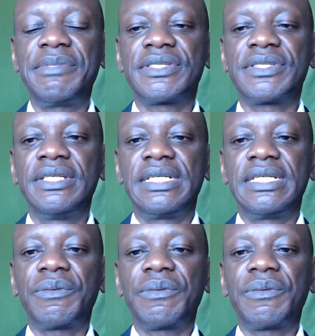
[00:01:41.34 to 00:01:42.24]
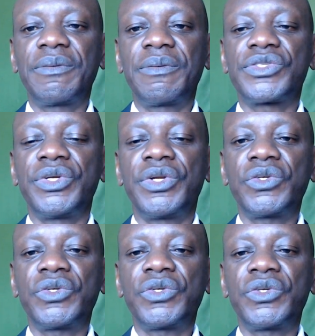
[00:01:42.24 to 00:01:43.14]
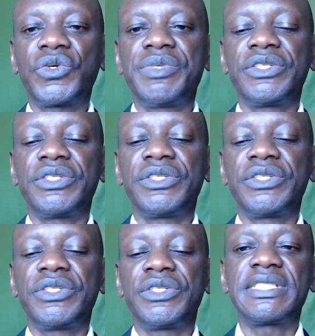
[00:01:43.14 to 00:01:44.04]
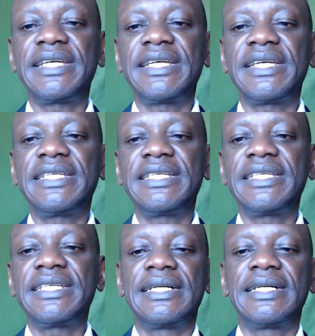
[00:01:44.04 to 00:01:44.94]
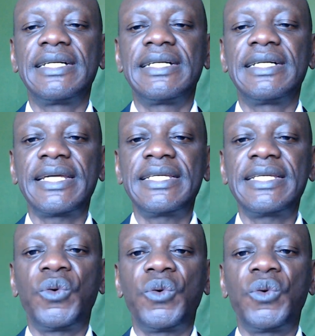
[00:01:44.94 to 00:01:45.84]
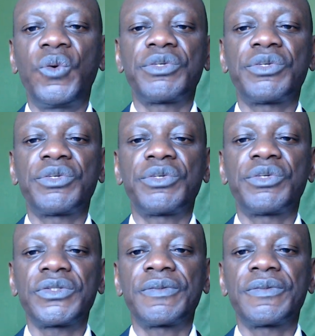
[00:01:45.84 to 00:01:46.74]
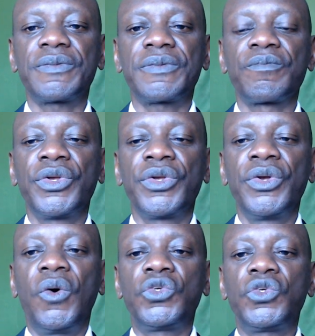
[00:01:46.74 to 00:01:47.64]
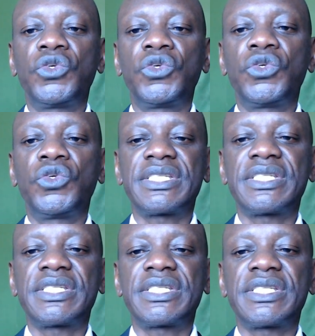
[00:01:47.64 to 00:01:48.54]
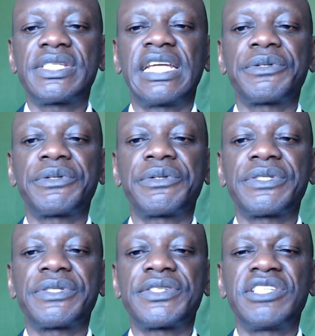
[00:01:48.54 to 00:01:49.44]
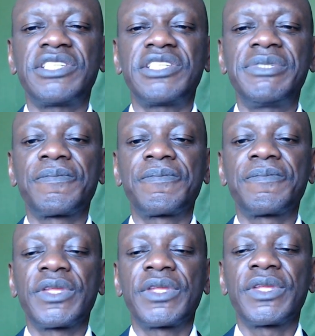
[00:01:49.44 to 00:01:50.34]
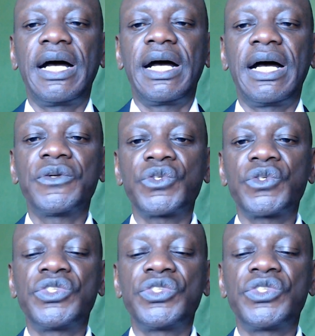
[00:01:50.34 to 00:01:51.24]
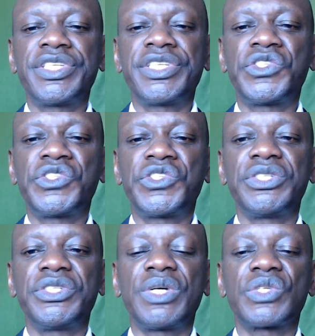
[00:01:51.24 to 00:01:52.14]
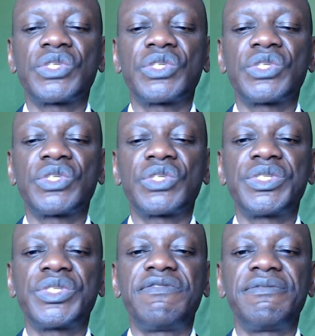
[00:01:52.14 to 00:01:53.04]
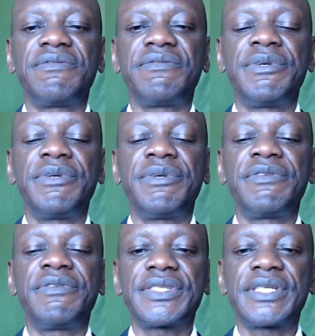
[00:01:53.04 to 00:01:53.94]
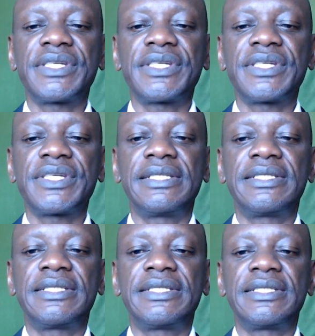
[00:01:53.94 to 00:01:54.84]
In other words, you're not consuming too much refined rice, wheat, or potatoes, or too many processed and unprocessed red meats, and also you're not drinking too many sugar-sweetened beverages and fruit juices.